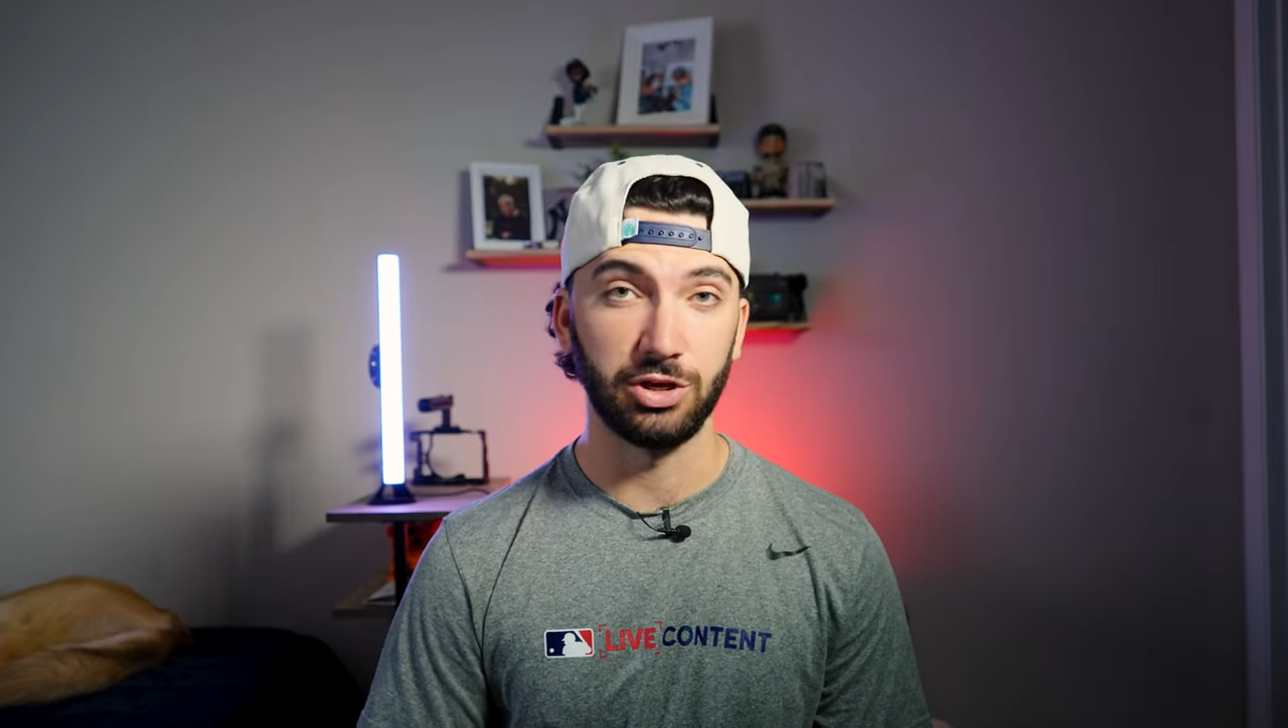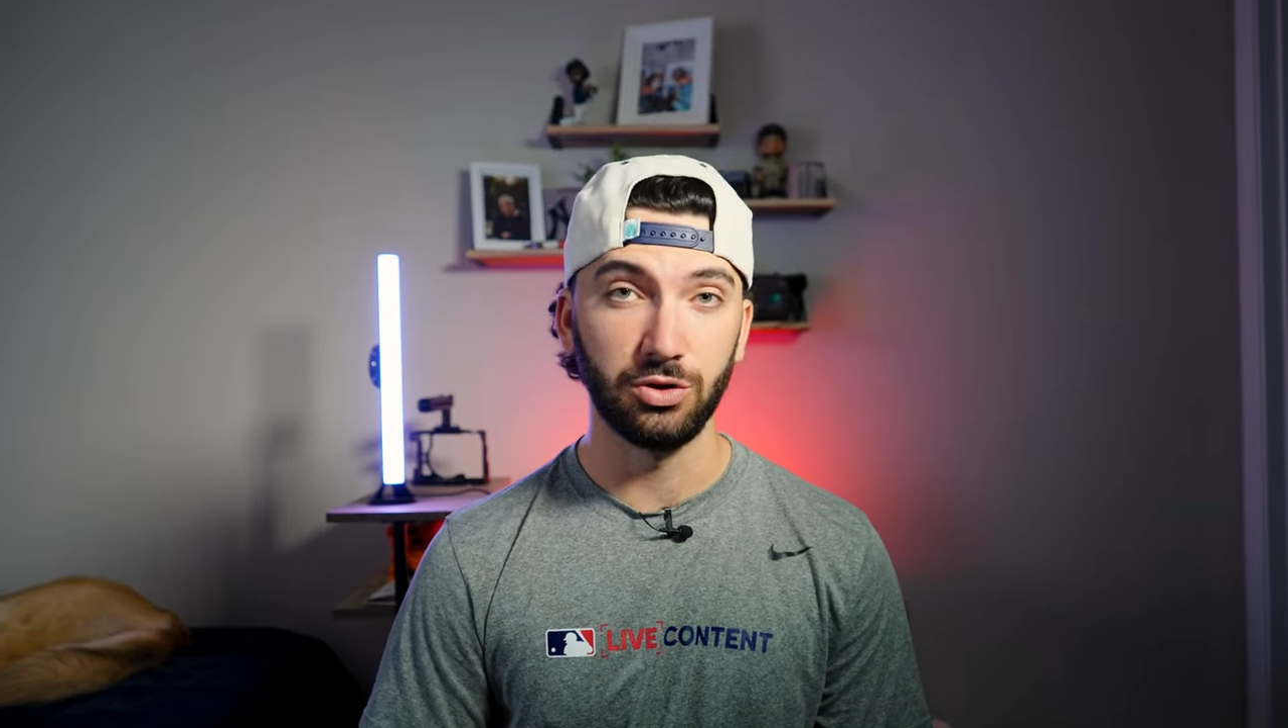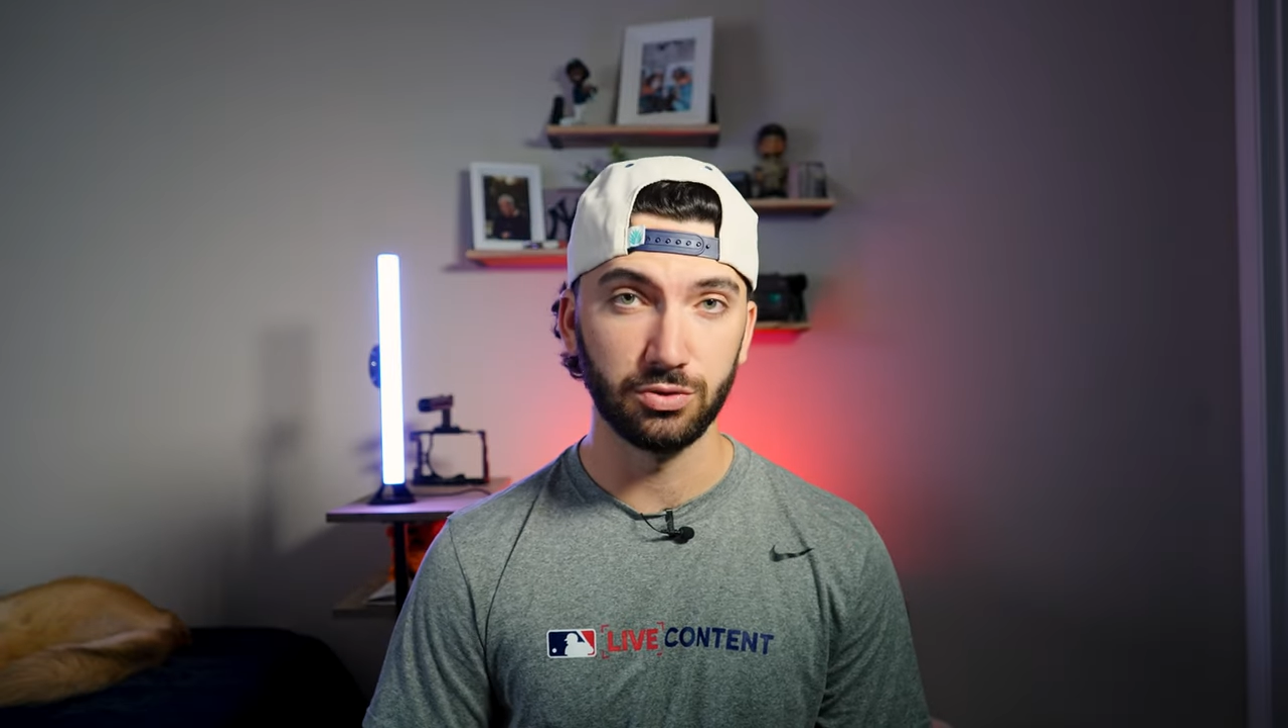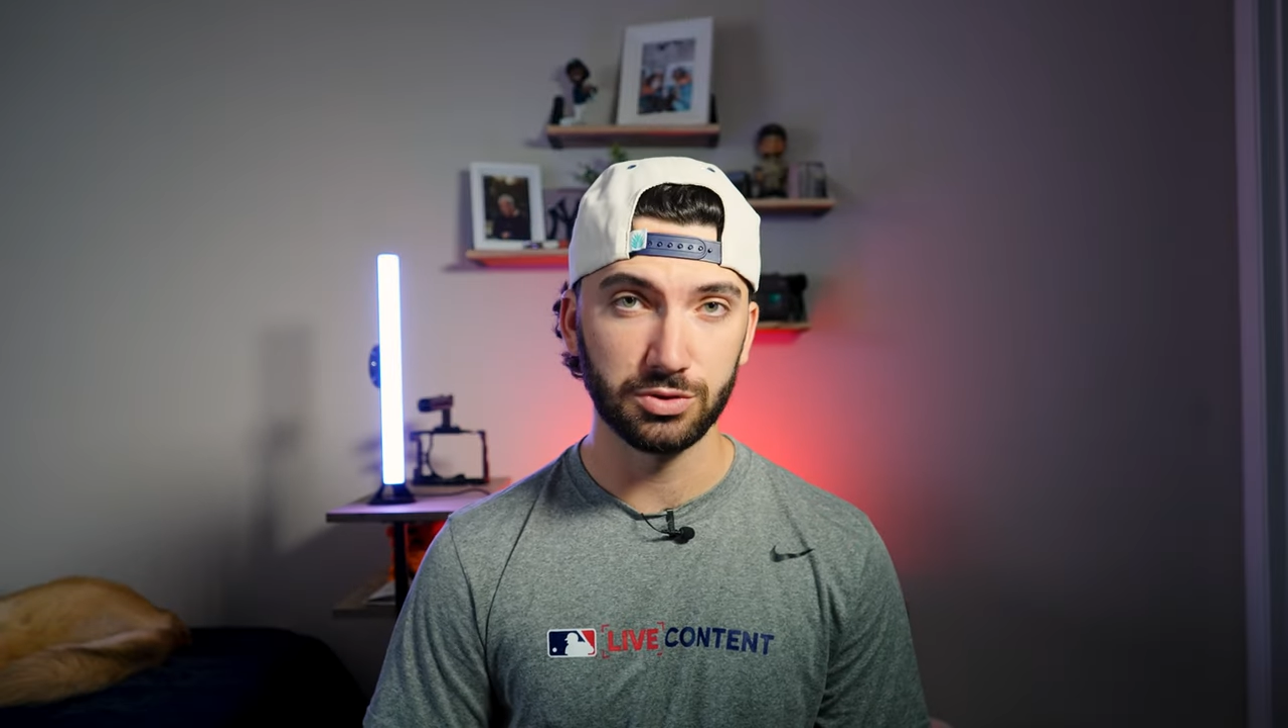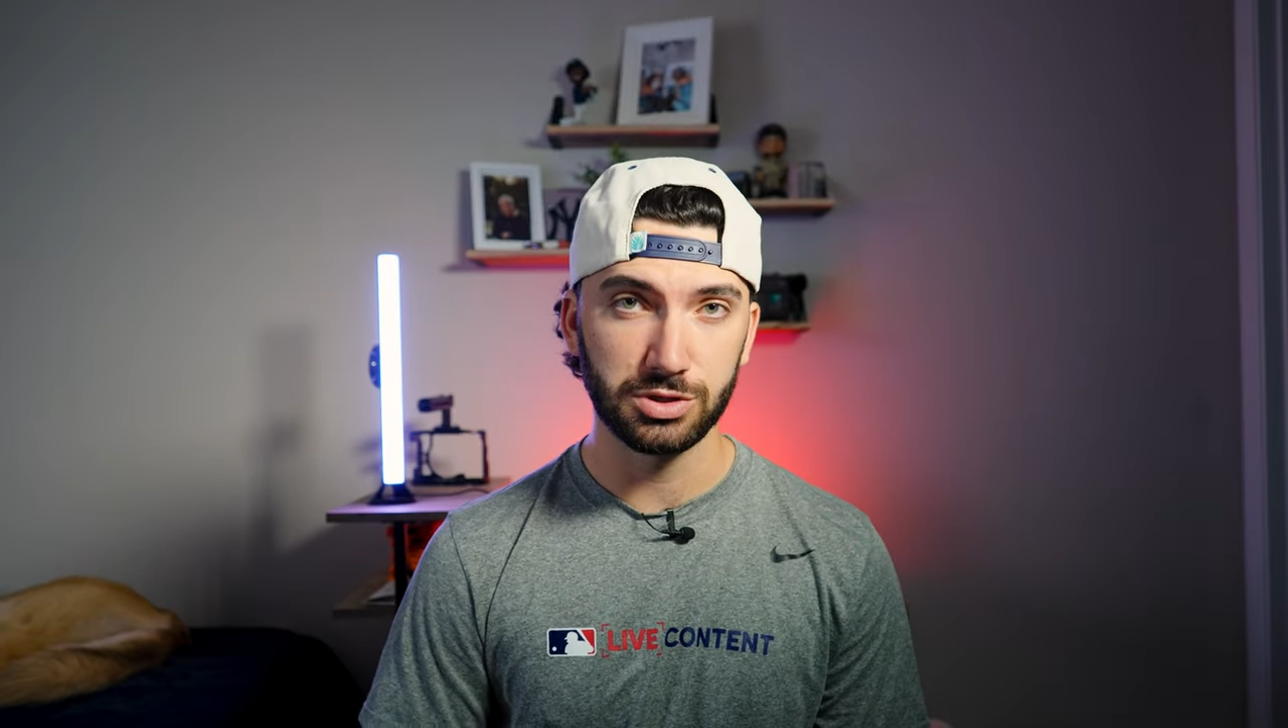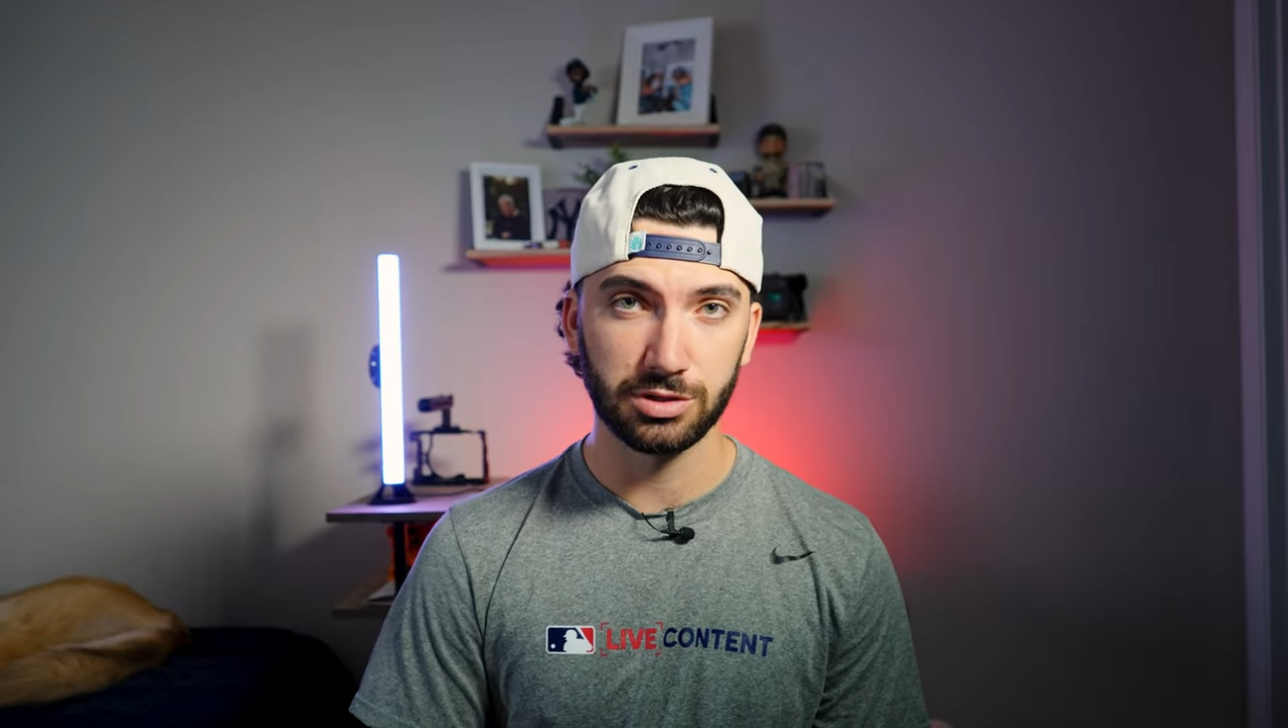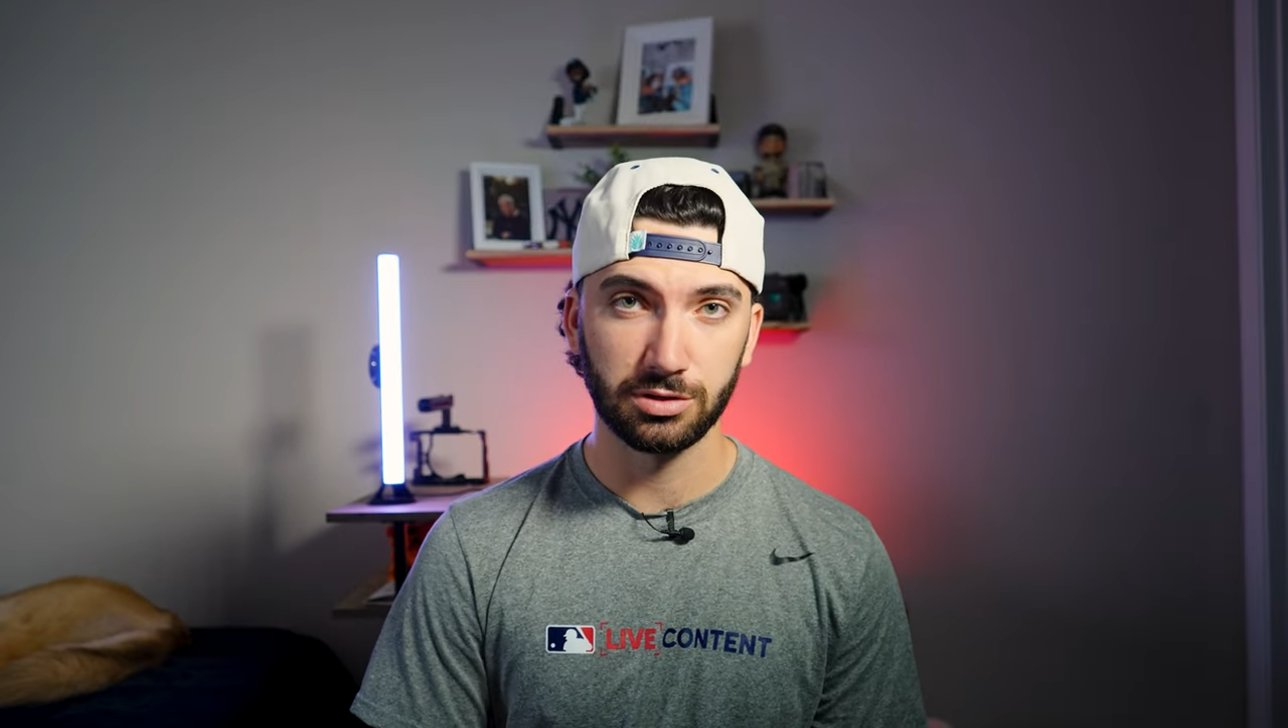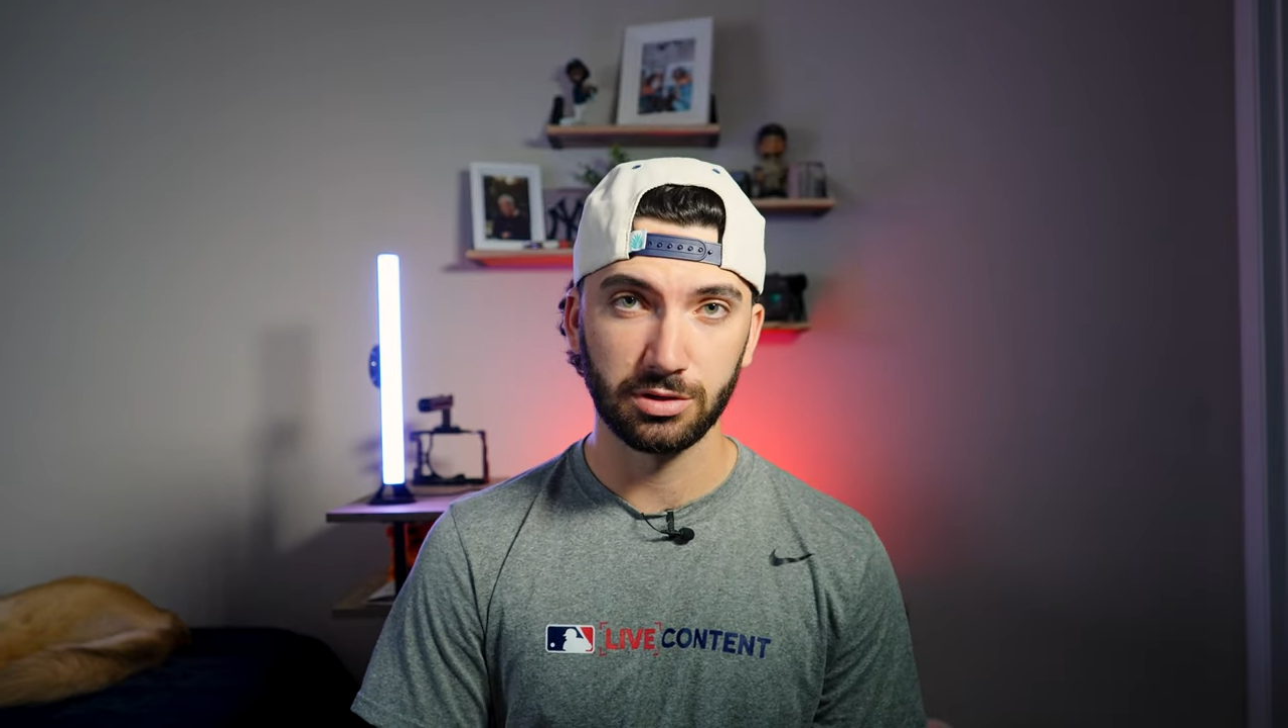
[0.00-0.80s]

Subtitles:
used